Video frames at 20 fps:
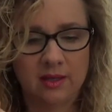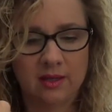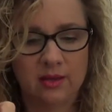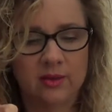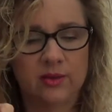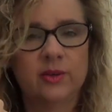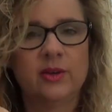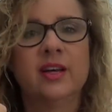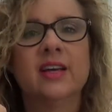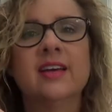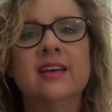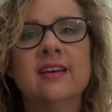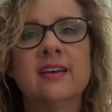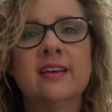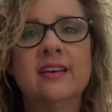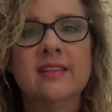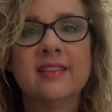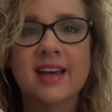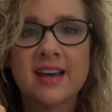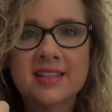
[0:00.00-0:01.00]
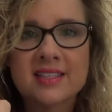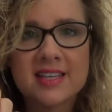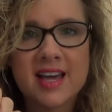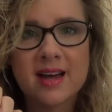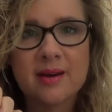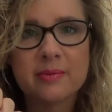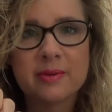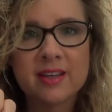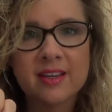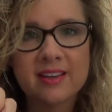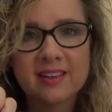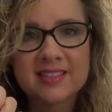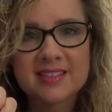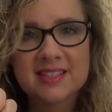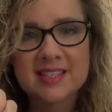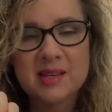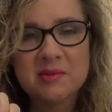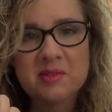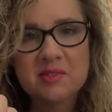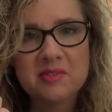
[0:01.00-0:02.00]
Oh, that's Abby.
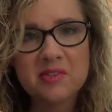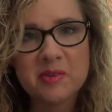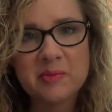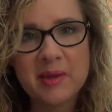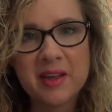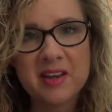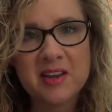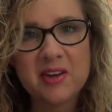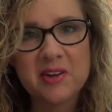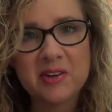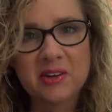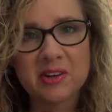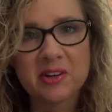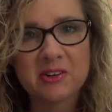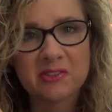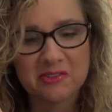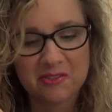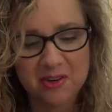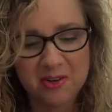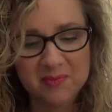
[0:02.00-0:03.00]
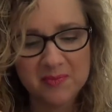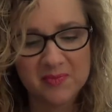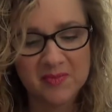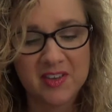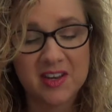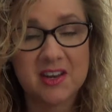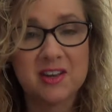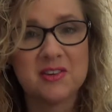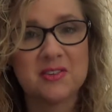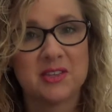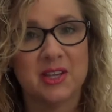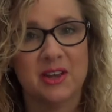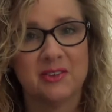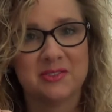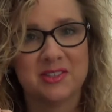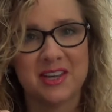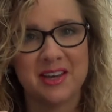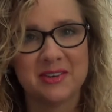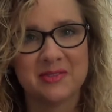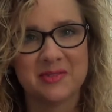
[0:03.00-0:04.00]
Some of you may know her from videos
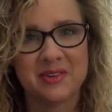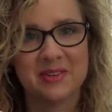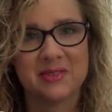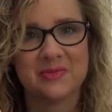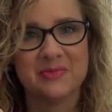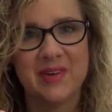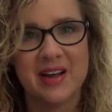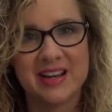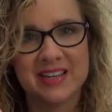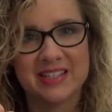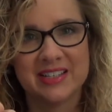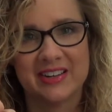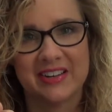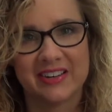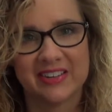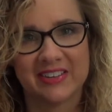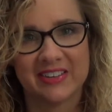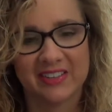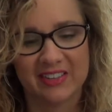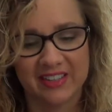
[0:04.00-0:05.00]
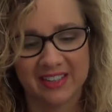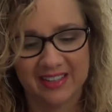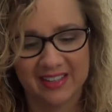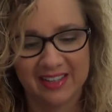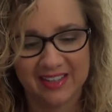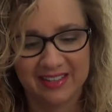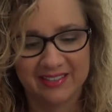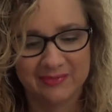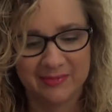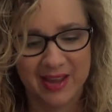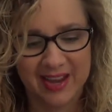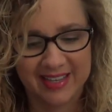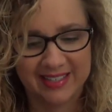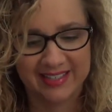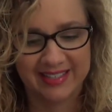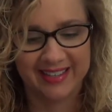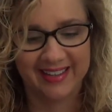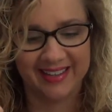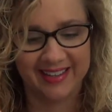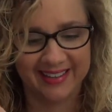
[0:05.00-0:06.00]
I've done with my daughter Lillian
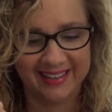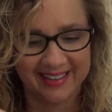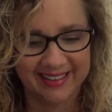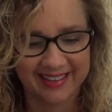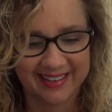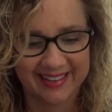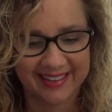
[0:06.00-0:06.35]
Macy.